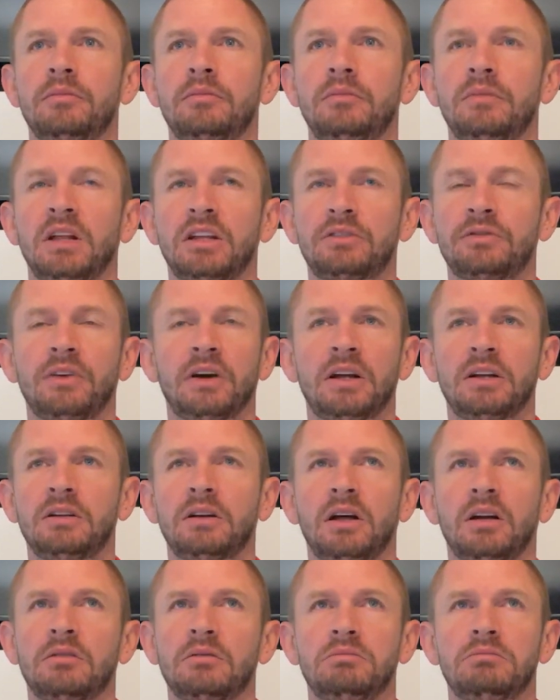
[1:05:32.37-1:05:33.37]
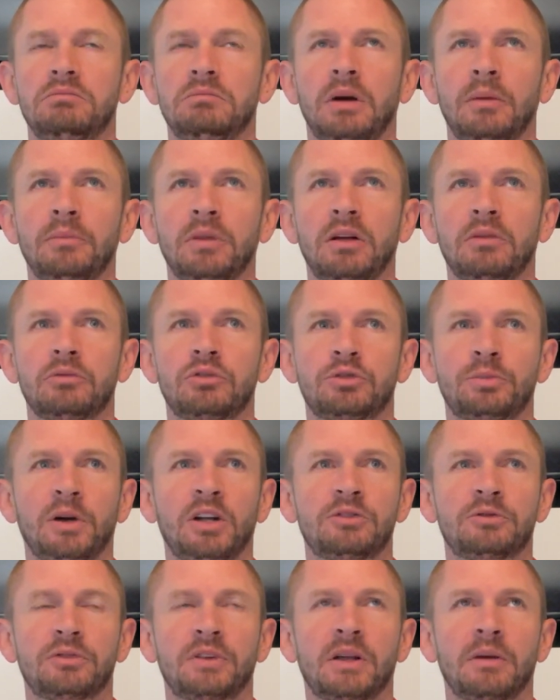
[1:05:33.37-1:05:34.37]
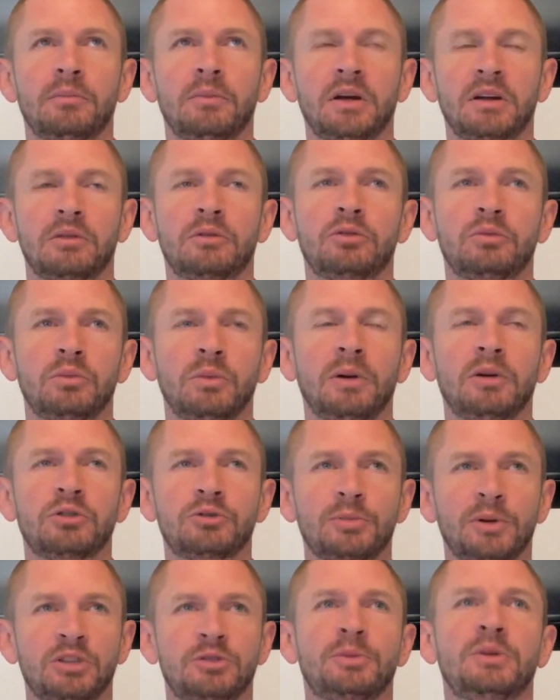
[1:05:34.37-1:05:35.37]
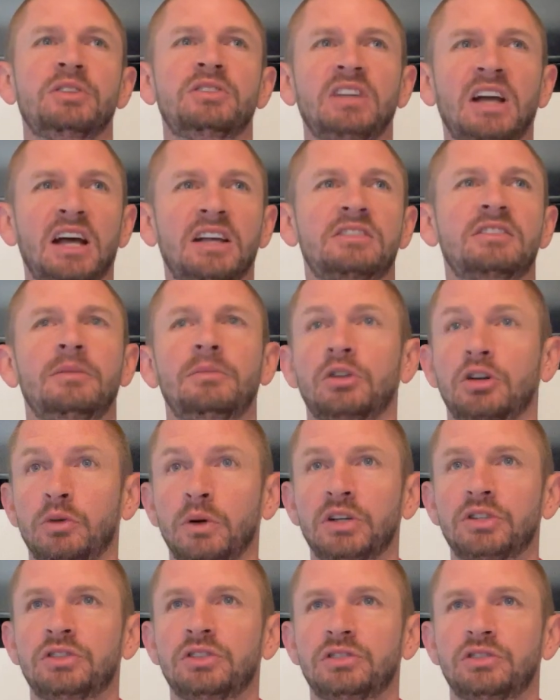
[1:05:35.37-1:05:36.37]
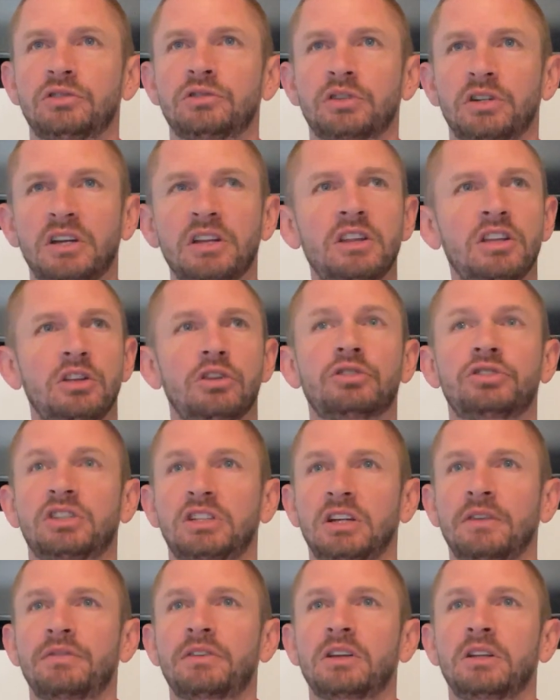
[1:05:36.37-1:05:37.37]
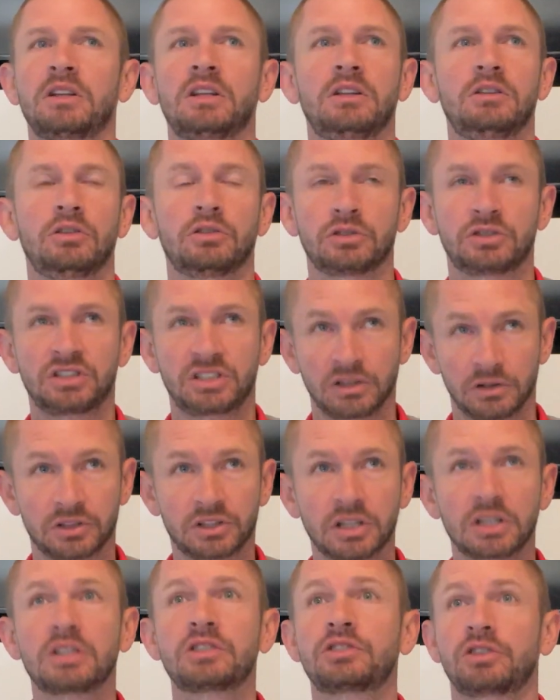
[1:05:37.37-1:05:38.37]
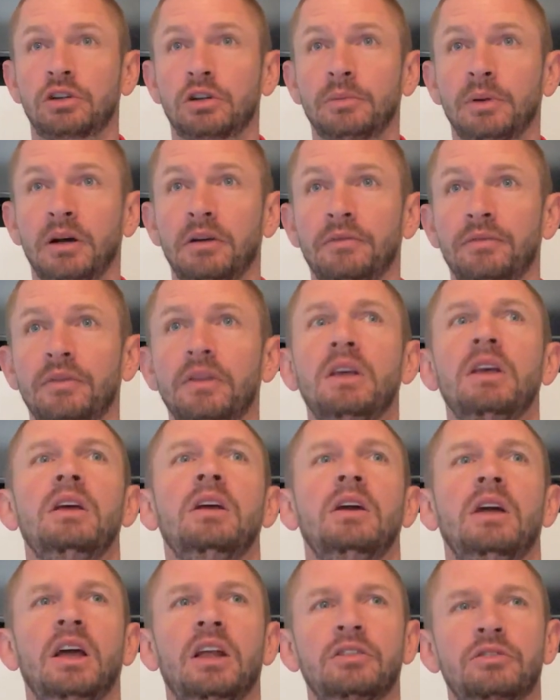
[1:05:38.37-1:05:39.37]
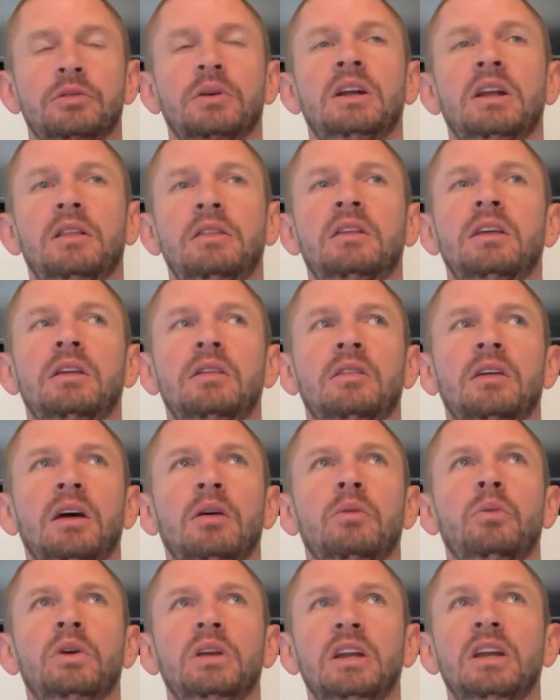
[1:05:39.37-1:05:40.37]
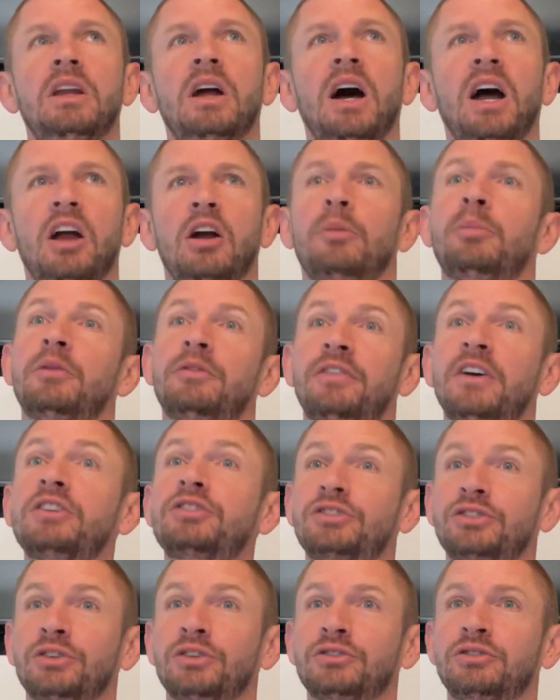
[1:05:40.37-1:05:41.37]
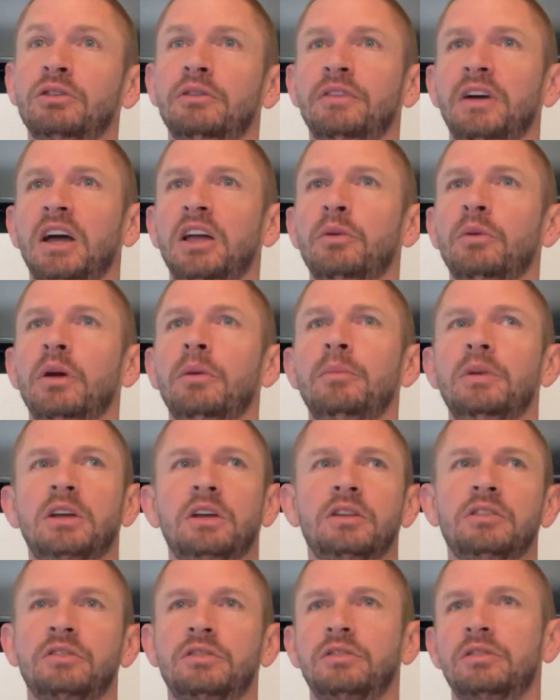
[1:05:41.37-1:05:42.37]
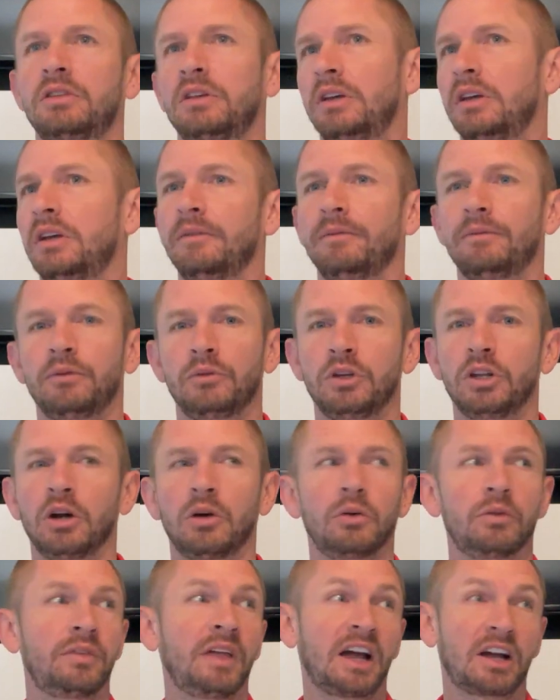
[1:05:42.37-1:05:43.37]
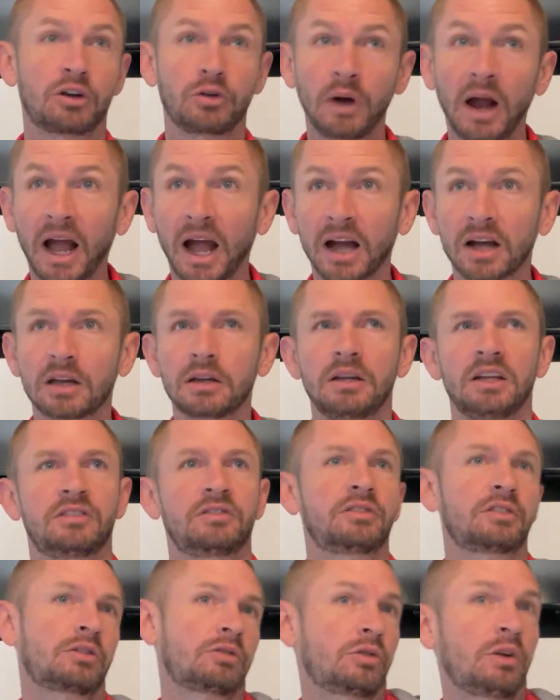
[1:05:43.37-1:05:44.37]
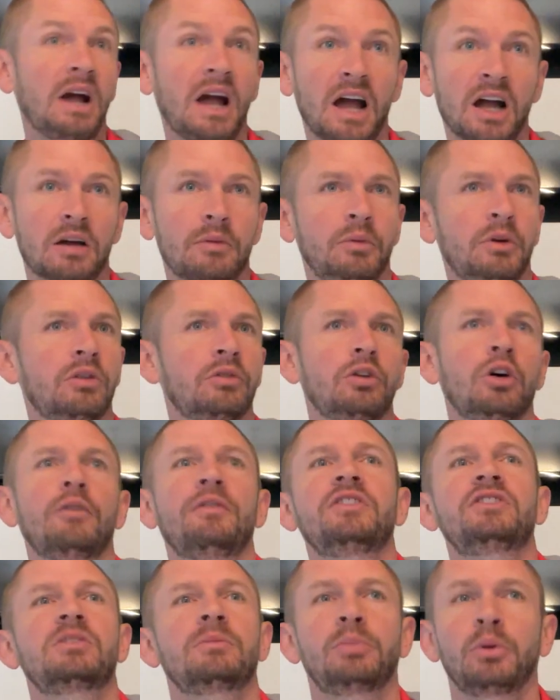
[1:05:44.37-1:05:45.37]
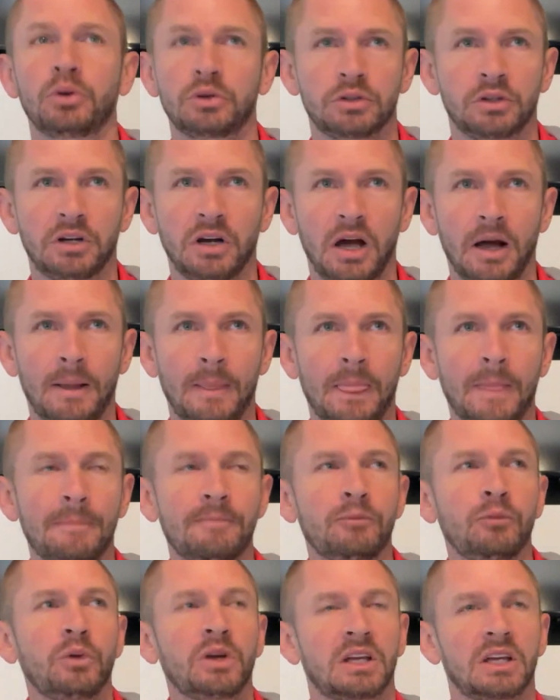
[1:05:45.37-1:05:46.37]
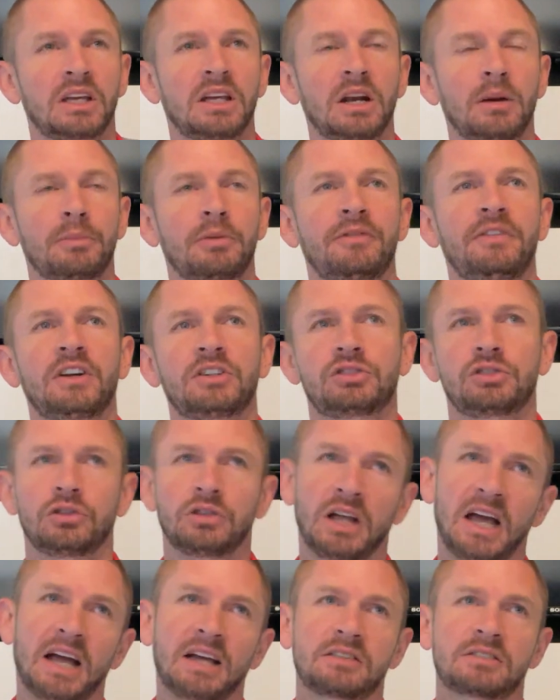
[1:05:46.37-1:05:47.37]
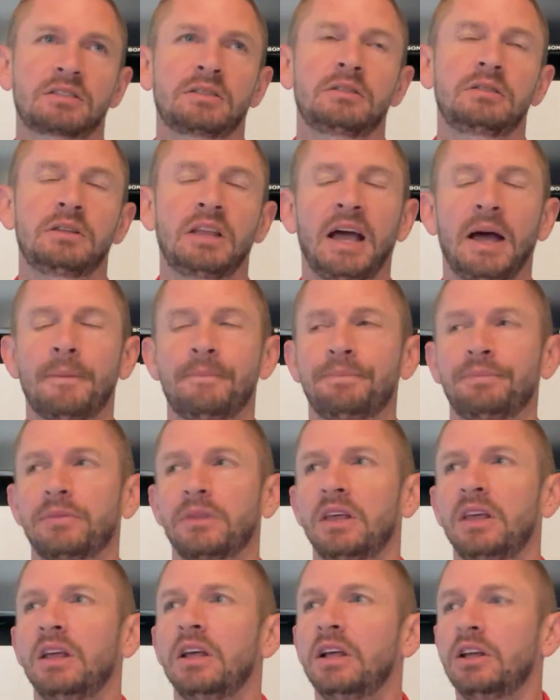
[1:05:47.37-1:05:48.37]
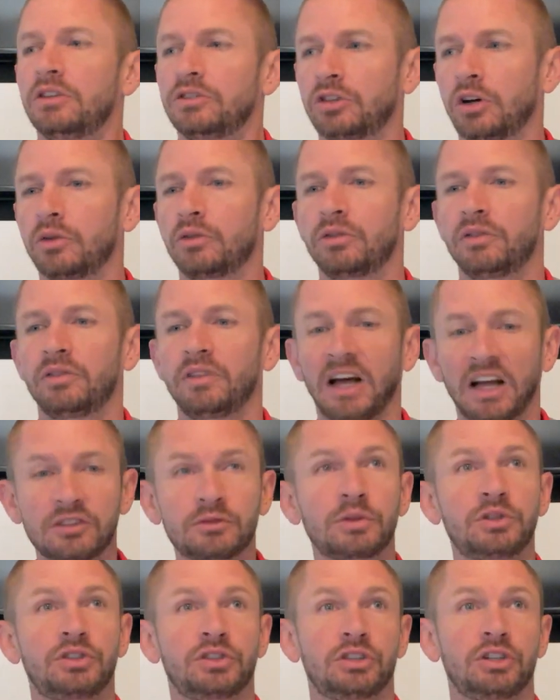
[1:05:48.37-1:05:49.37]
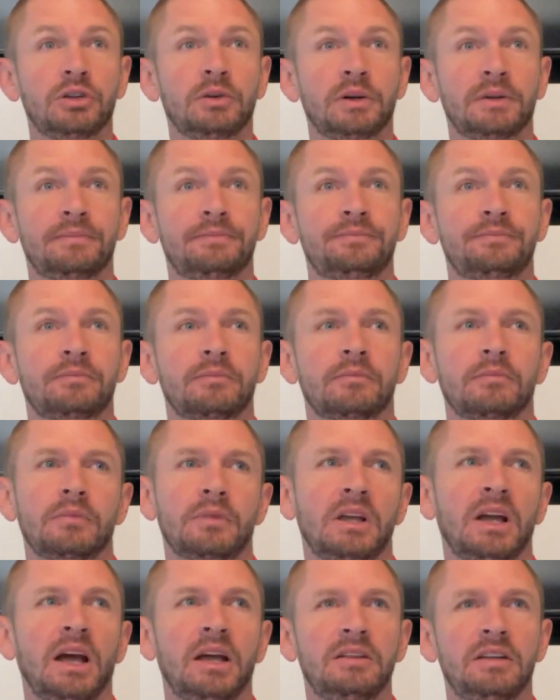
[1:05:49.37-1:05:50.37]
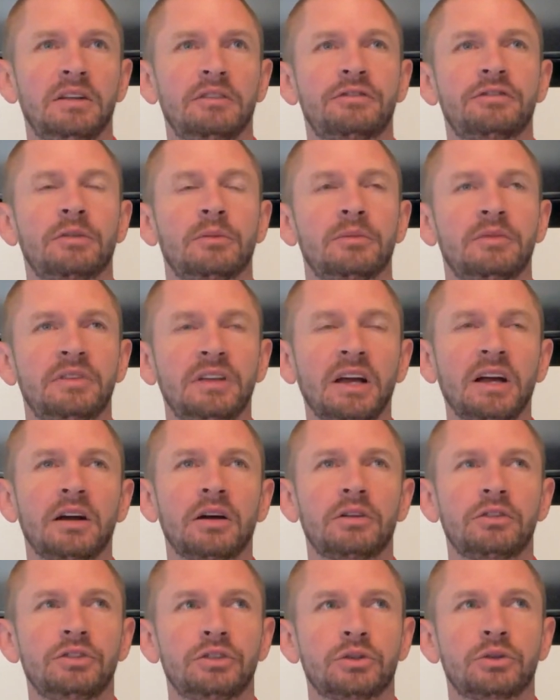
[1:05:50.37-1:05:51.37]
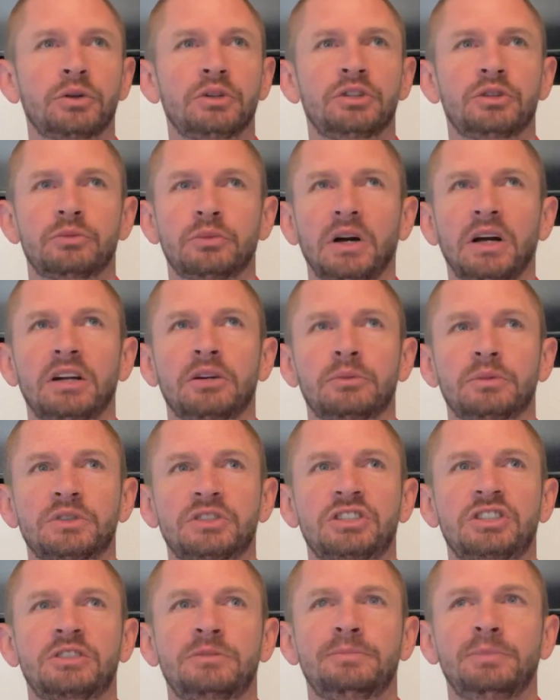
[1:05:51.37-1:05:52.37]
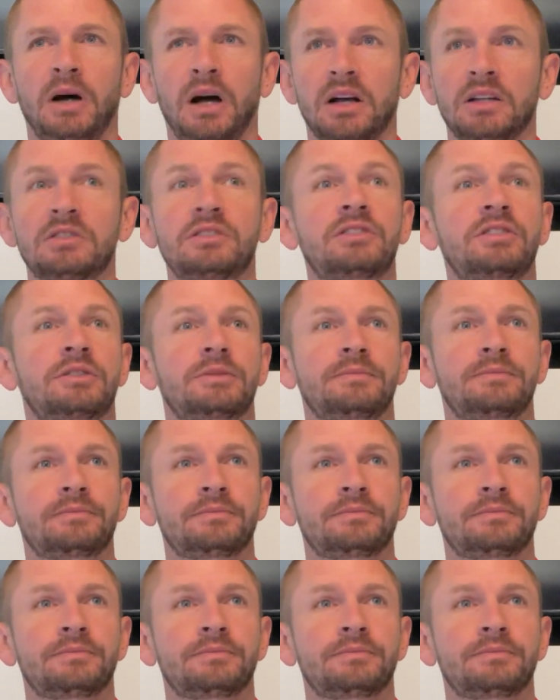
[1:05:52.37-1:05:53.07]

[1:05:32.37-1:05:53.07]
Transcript: That's fine. I'm not responsible for that. My responsibility is to ask them the questions. Is there anything you're seriously concerned about? And is there anything that we need to hire a professional to evaluate? Because, that crack, it's a crack. We don't know if it's important or not. We can get a professional to ask that. So that's what you're doing. And then from there, you're going to write a response.